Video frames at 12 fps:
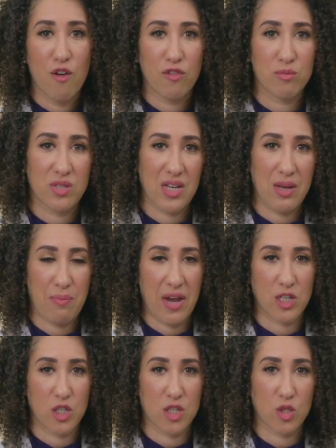from seeing
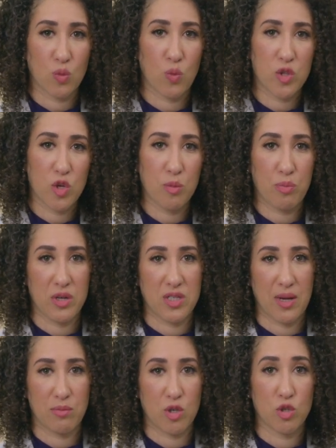patients with your
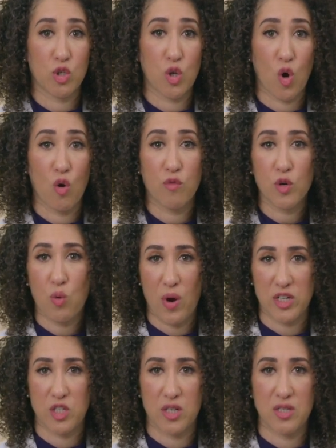preceptor to go over
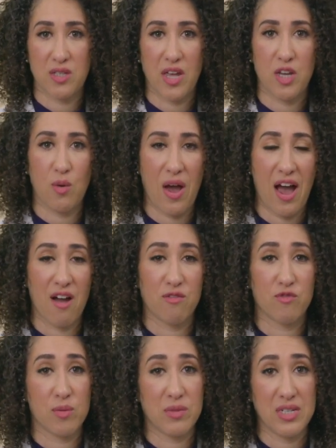questions that you
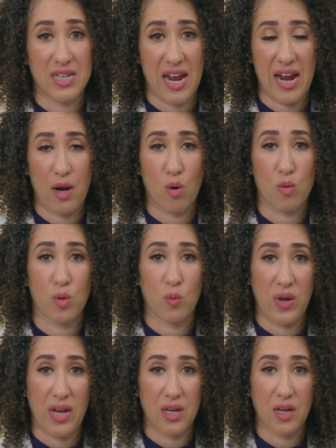have from the day or the
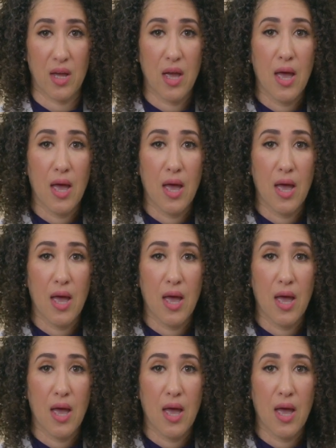week.